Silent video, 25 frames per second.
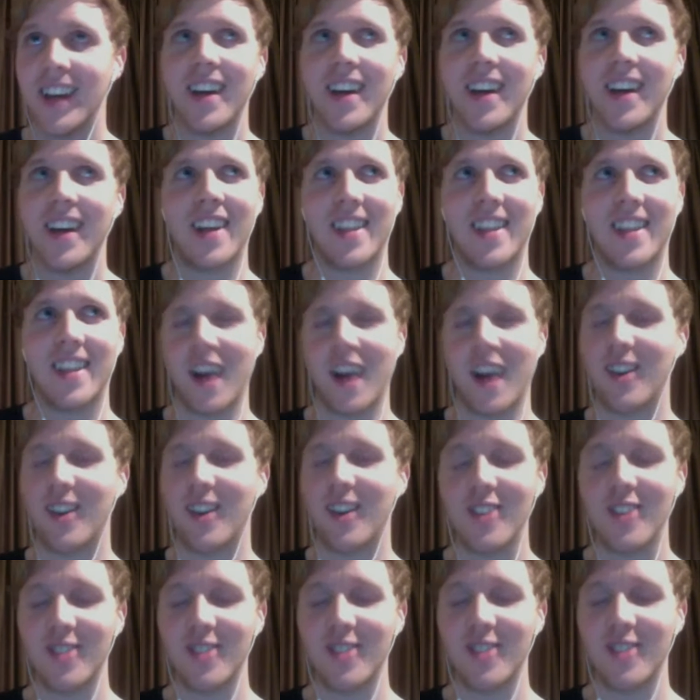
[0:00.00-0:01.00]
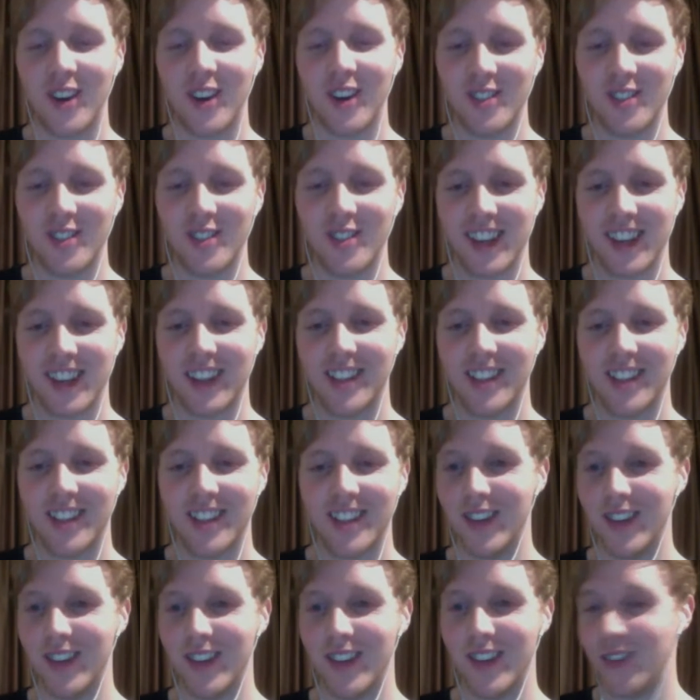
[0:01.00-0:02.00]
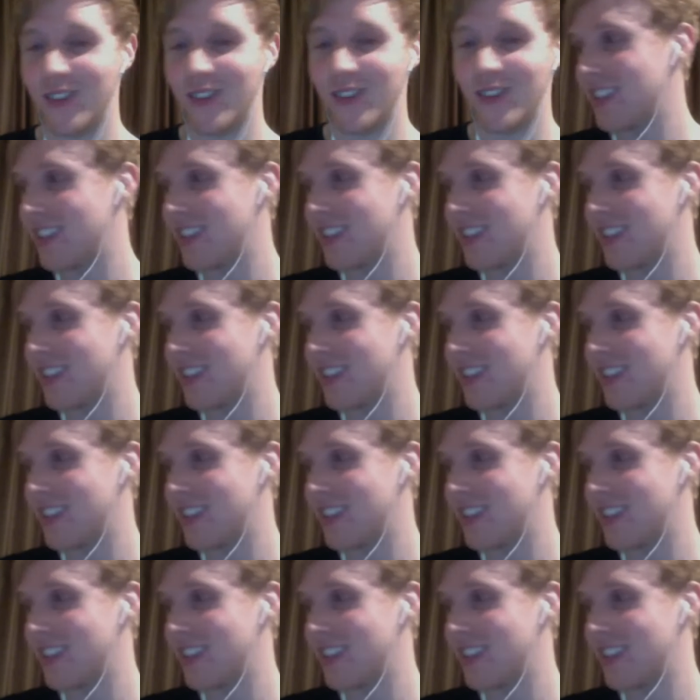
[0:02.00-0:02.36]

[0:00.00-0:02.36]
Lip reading: I'll go with the nose. I'll do the nose.